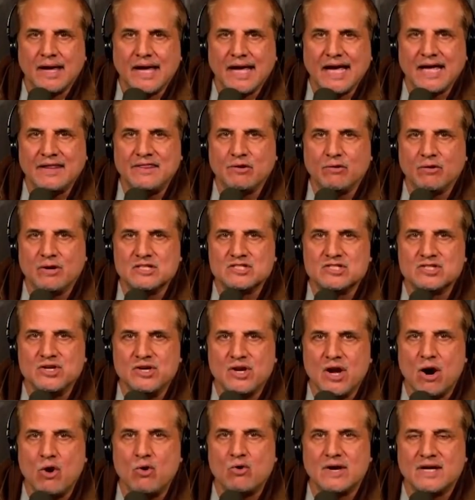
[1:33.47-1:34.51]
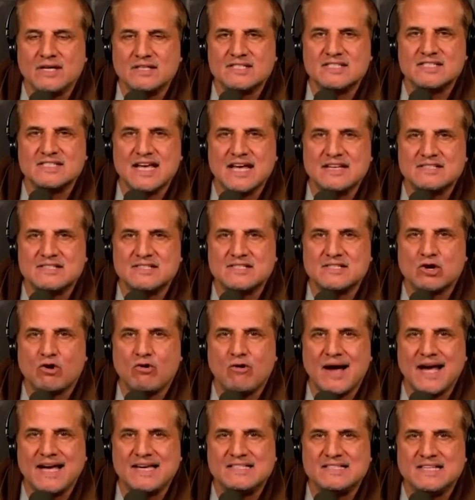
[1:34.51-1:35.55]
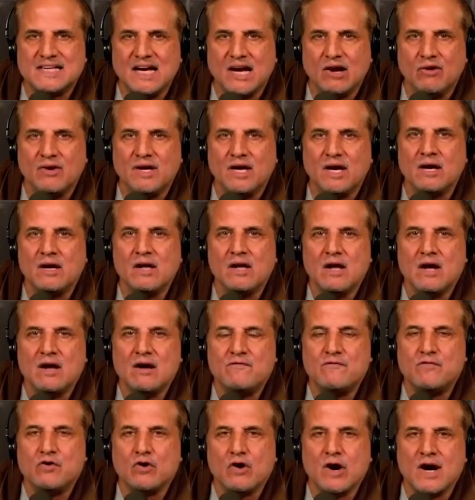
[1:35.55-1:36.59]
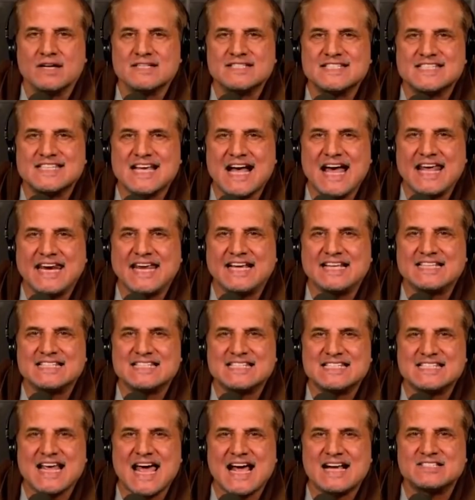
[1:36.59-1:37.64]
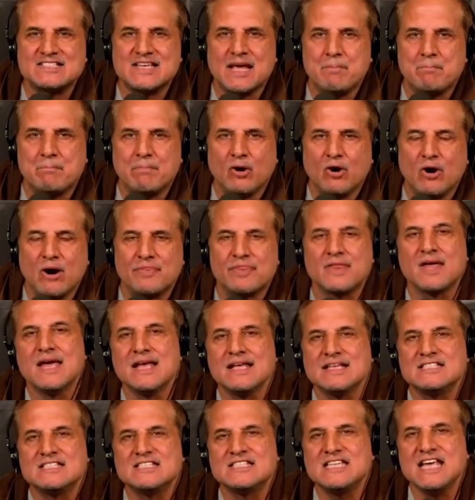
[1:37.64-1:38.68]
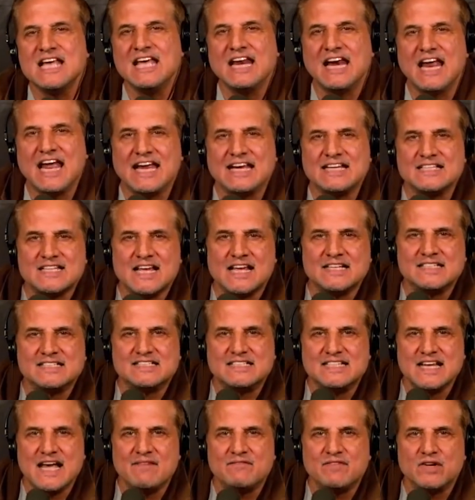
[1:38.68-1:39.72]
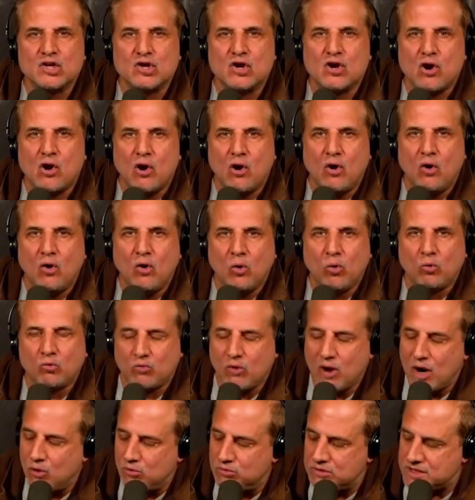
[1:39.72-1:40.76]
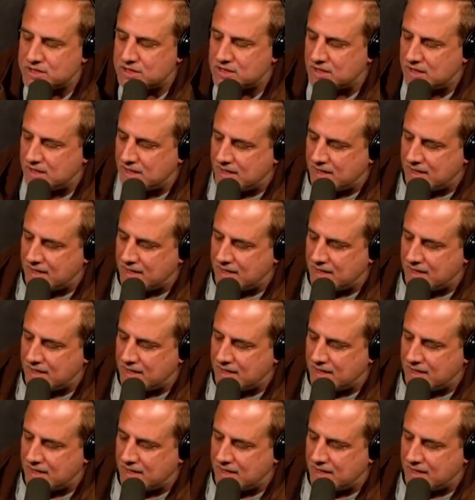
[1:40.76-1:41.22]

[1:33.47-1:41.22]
And there is no consensus criteria for assigning sex at birth, CNN's Devin Cole wrote.